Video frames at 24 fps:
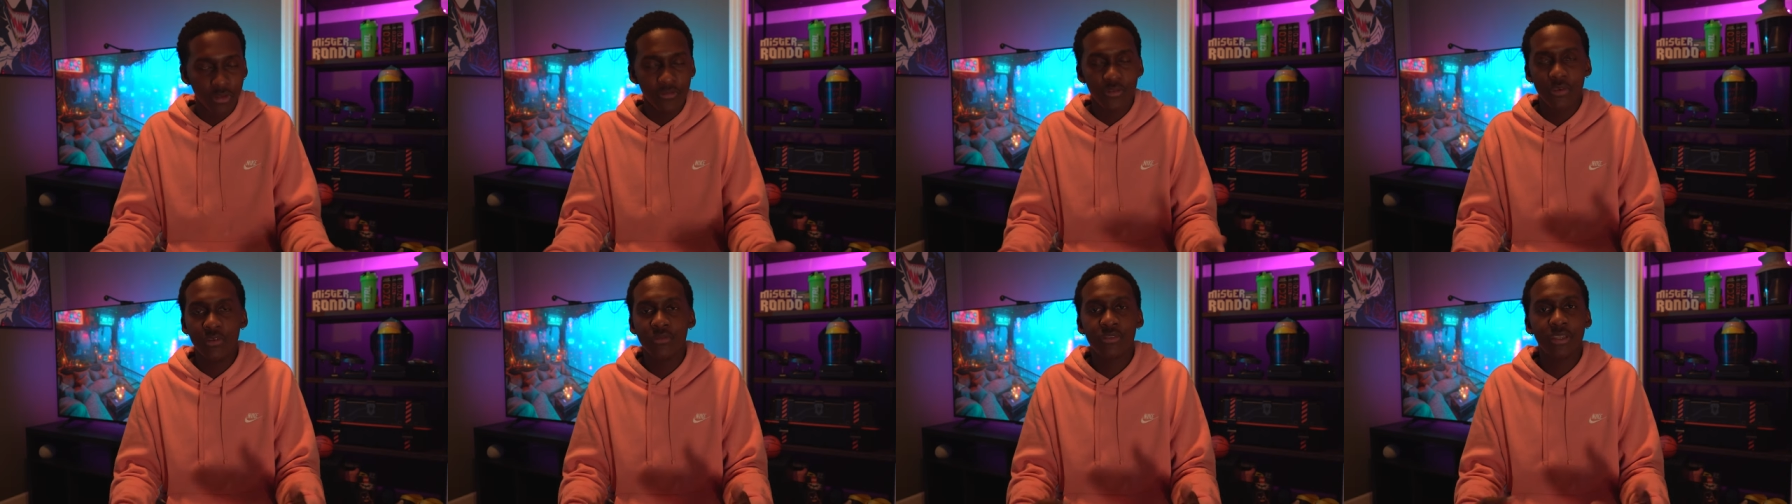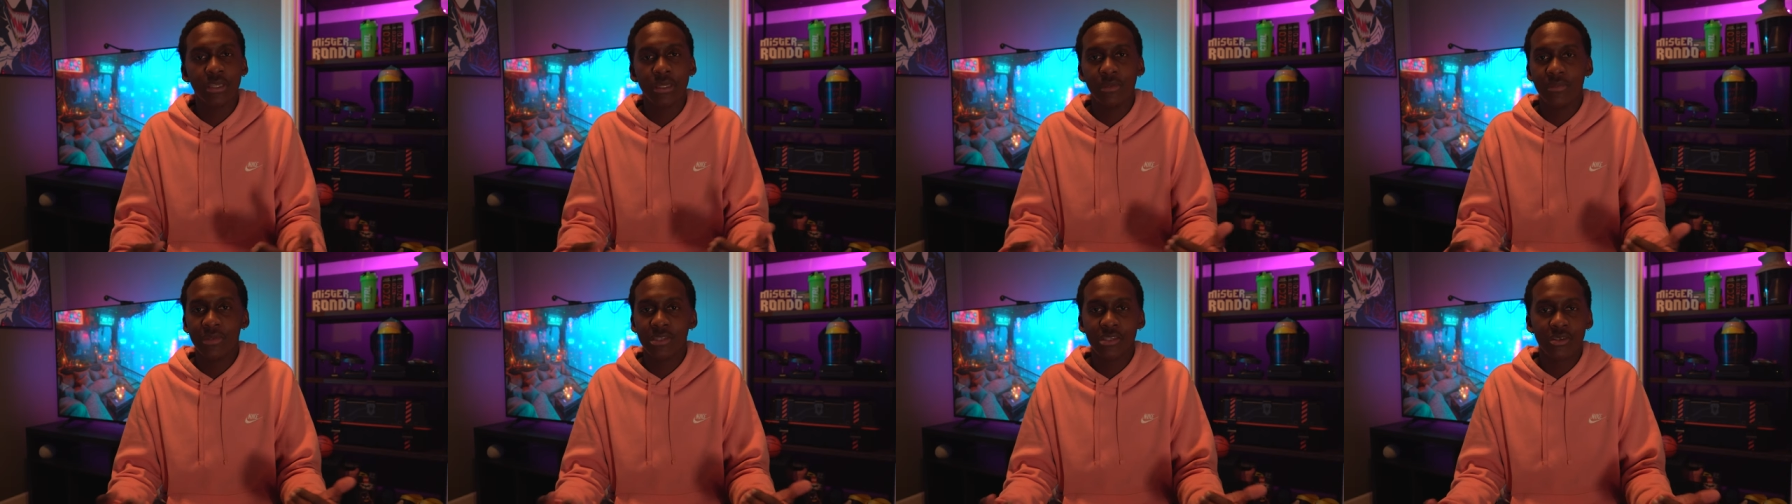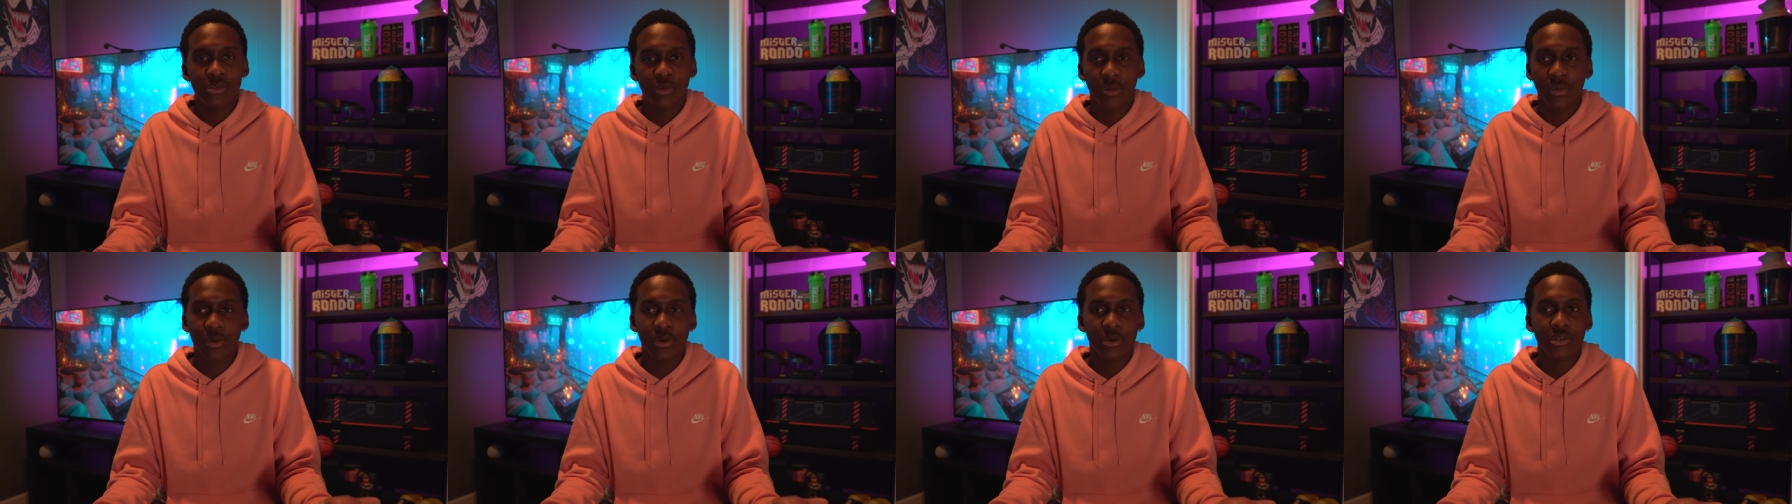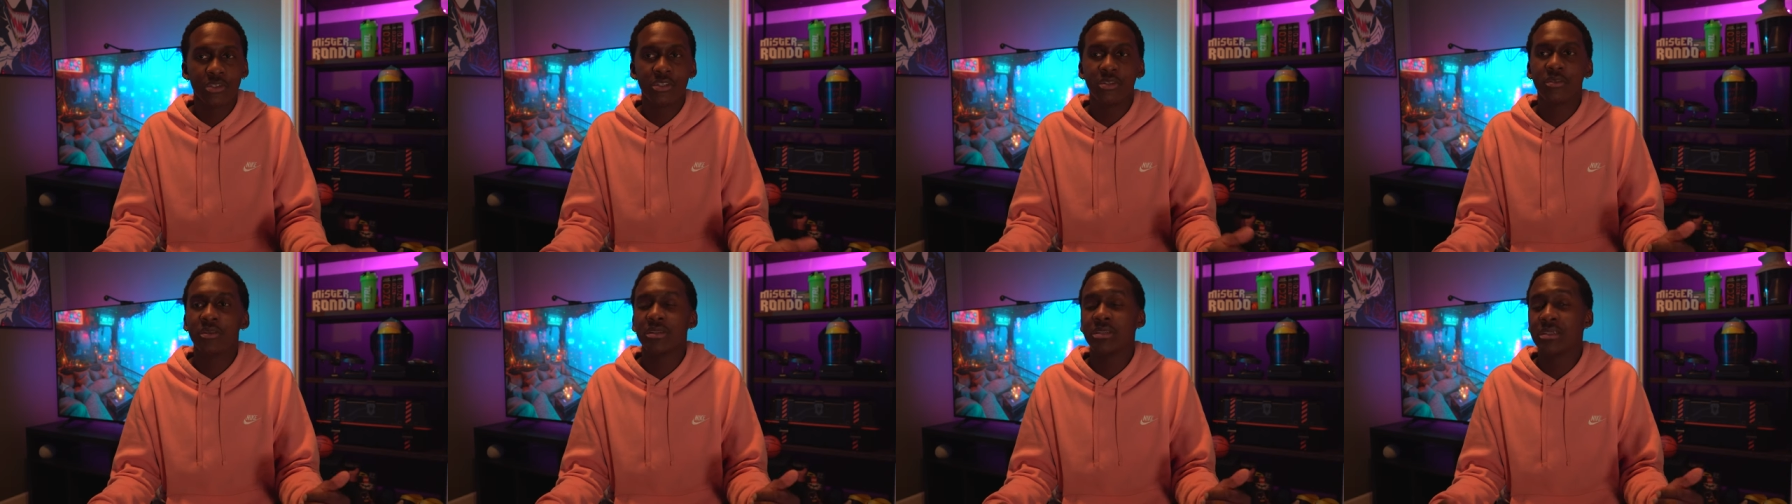If you've seen them in
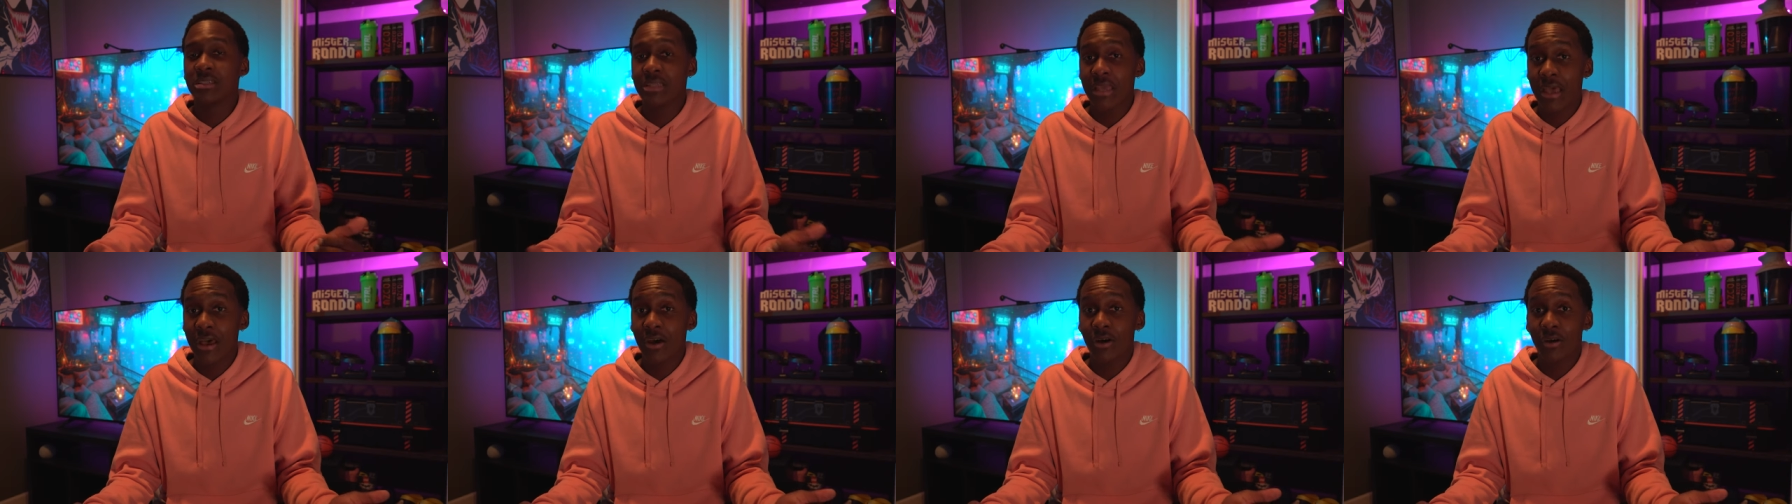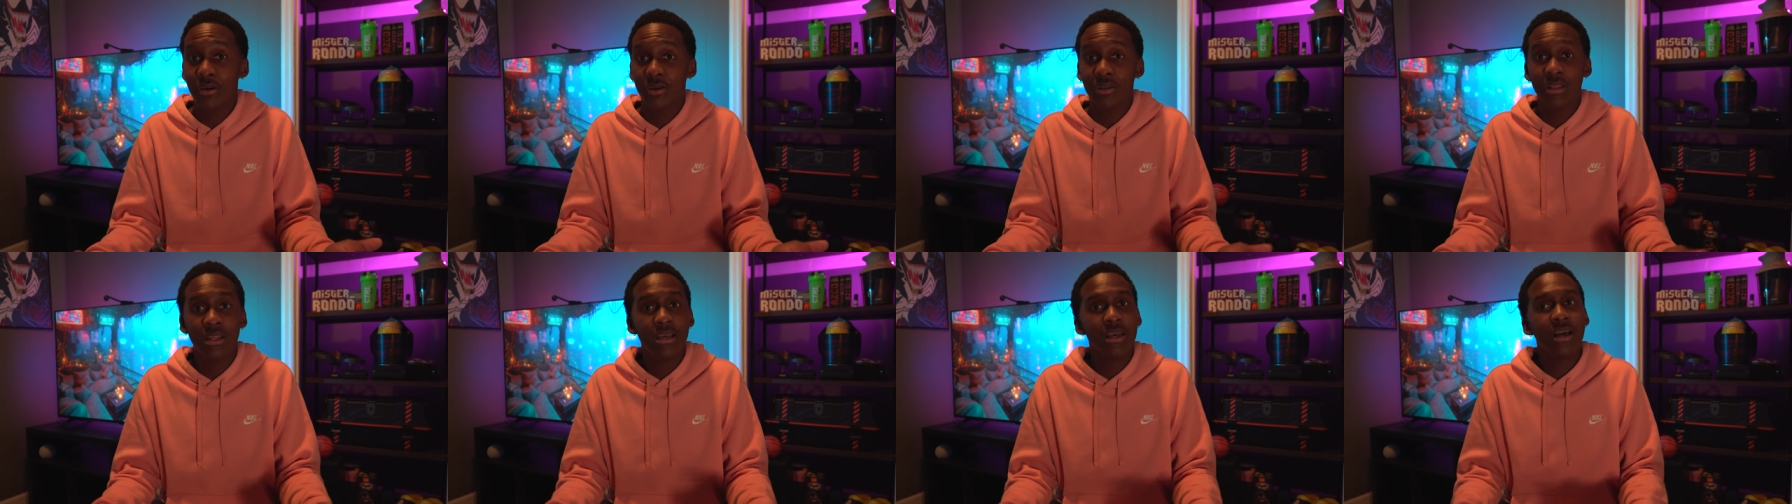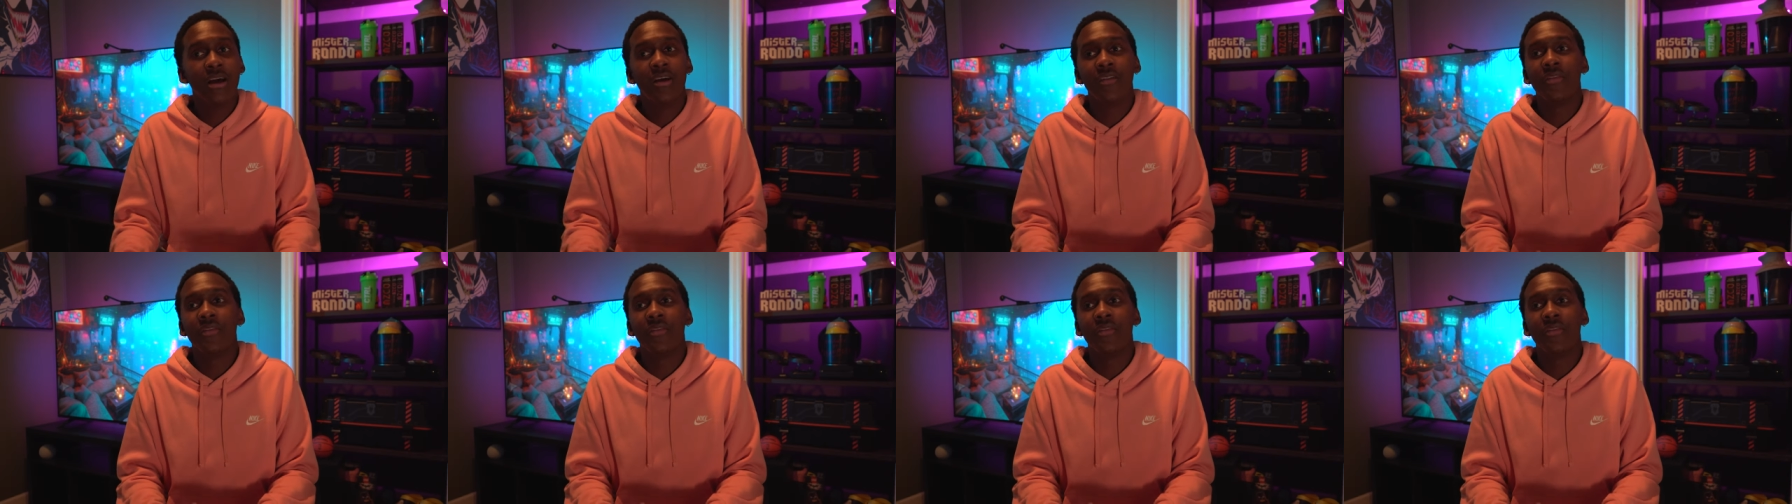stores, you can tell